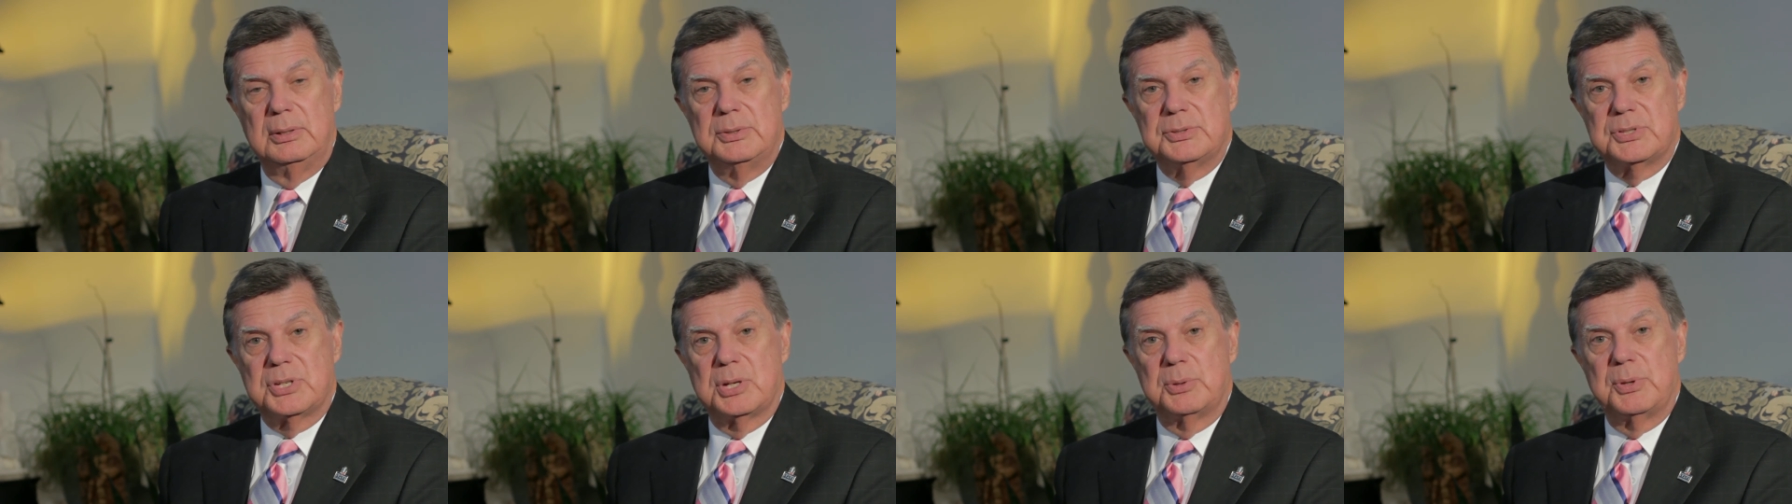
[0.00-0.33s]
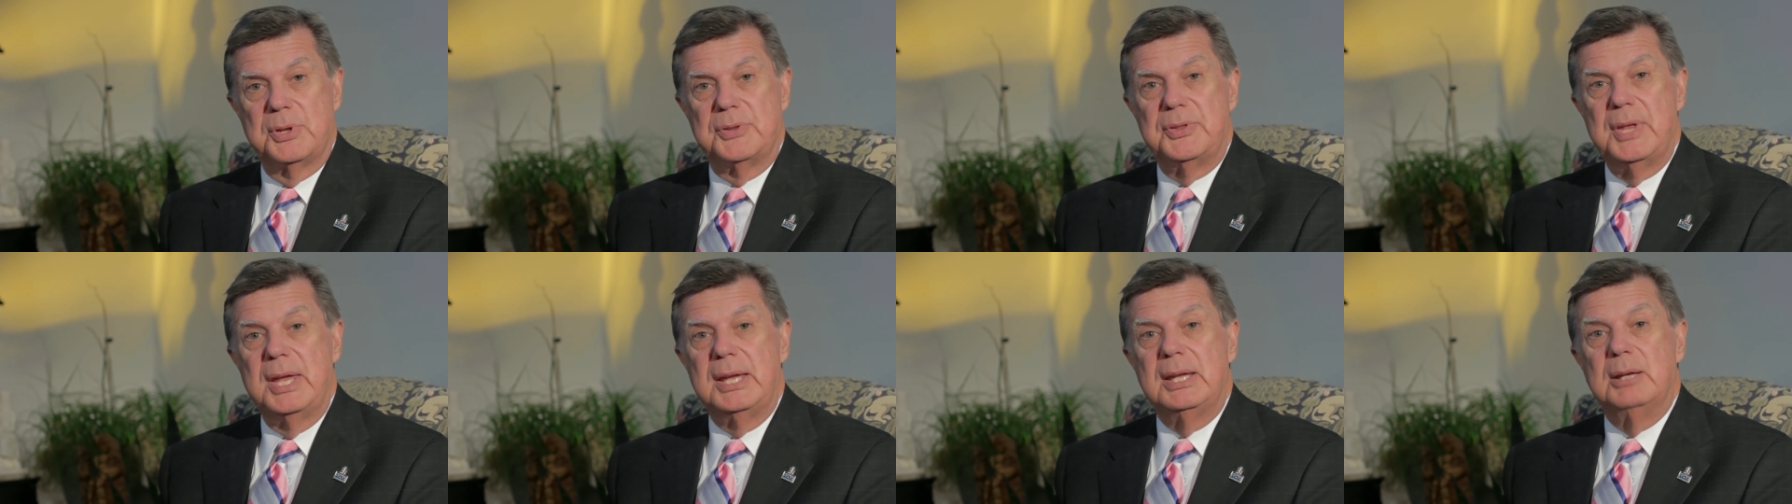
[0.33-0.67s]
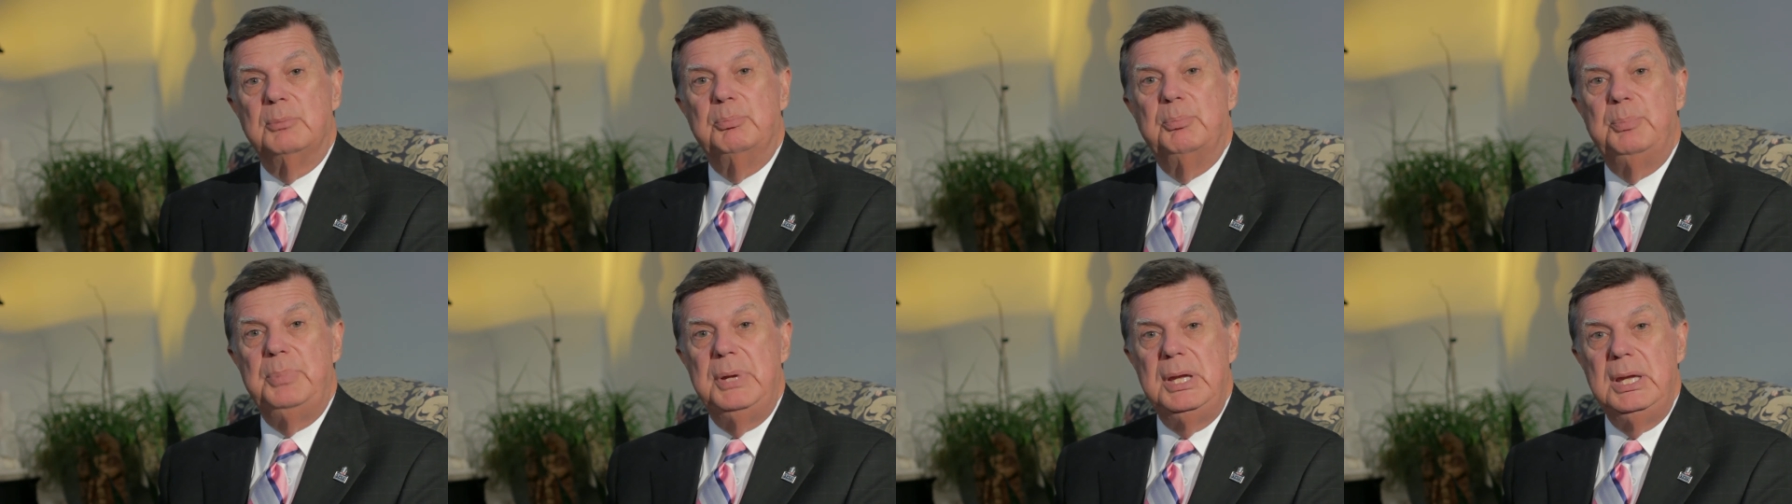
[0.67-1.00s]
so that they
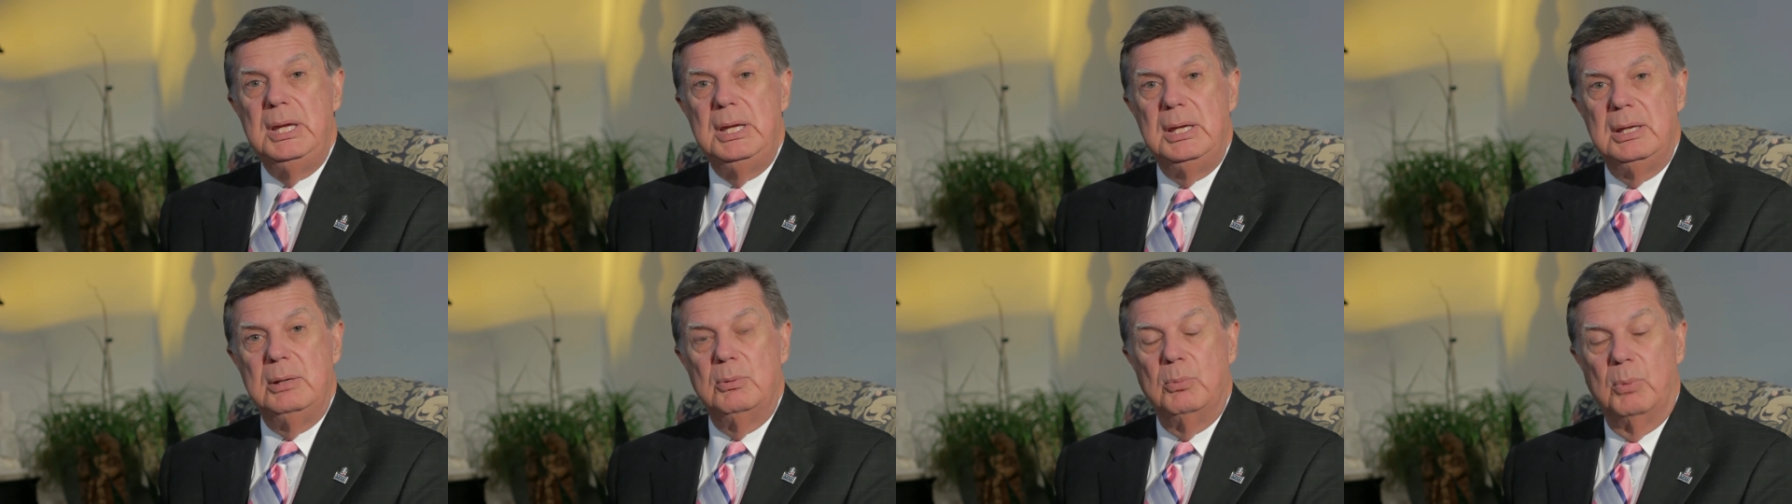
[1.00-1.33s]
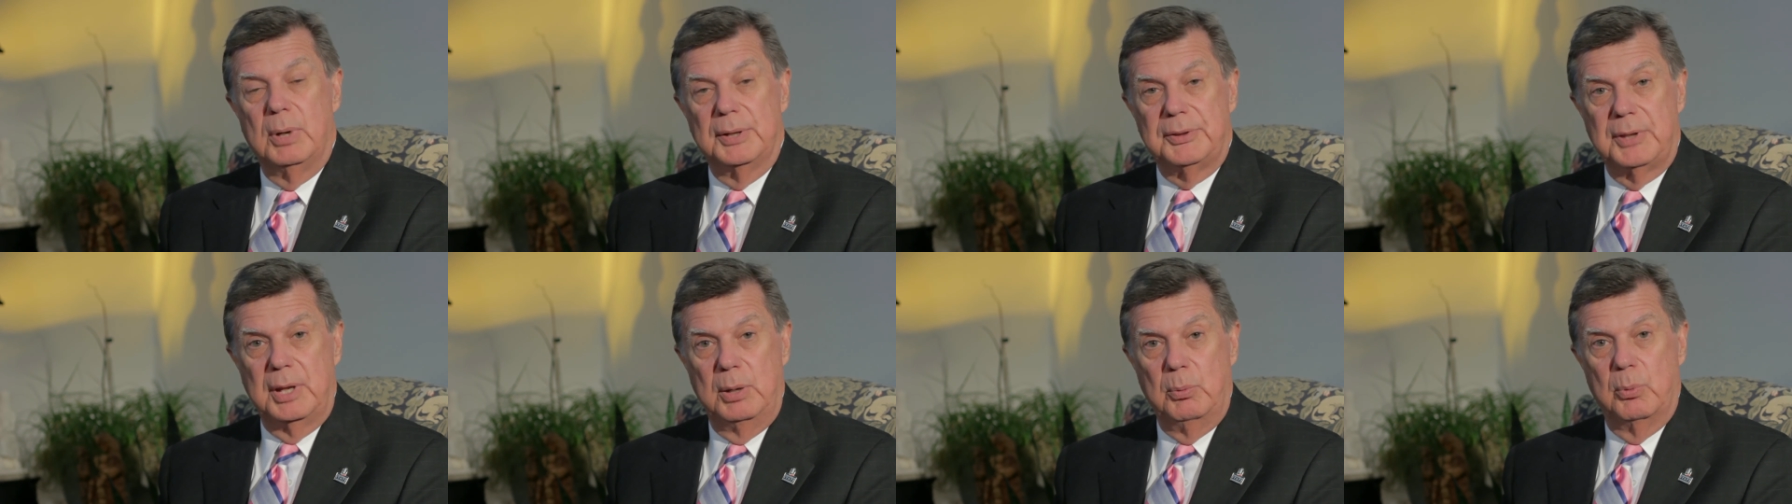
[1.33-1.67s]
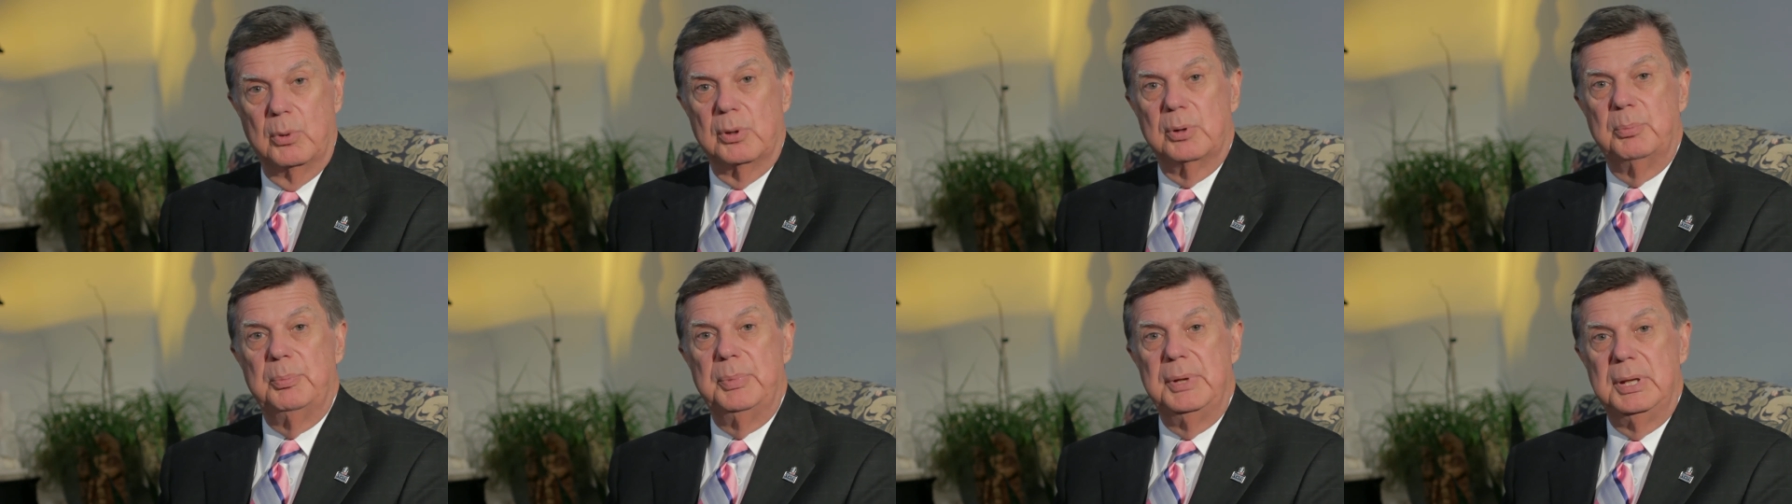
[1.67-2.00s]
could be what they
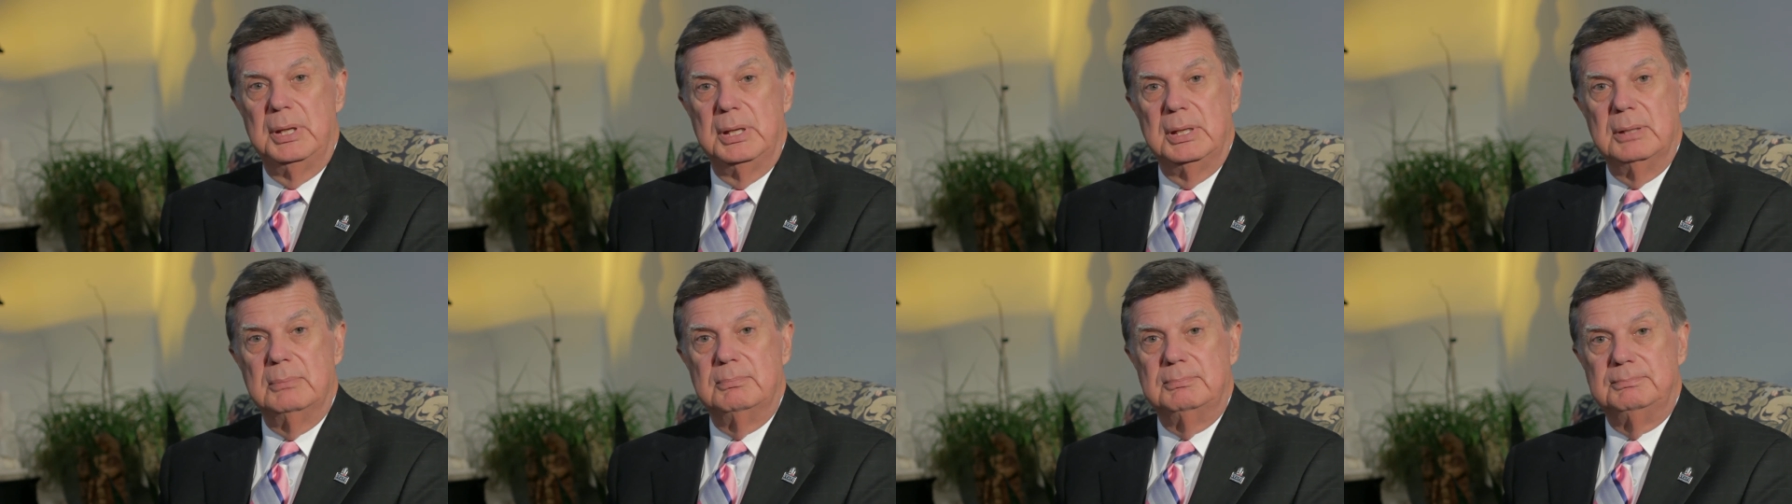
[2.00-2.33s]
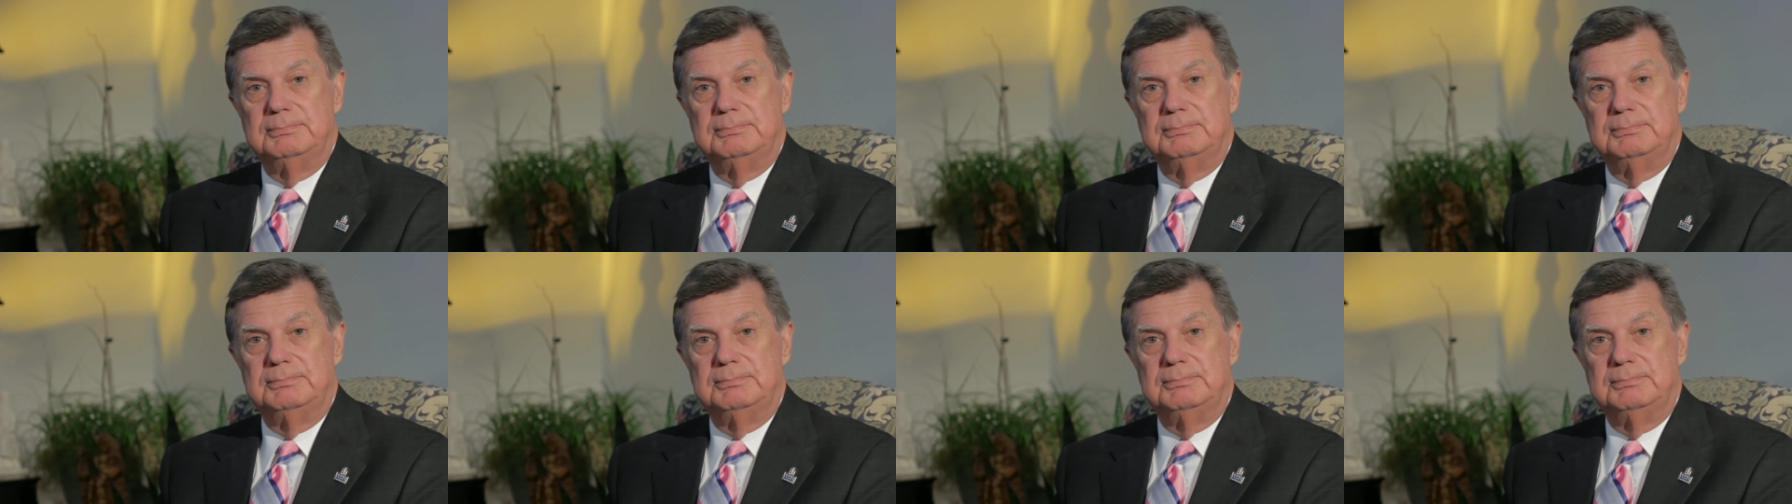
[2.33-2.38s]
want to be.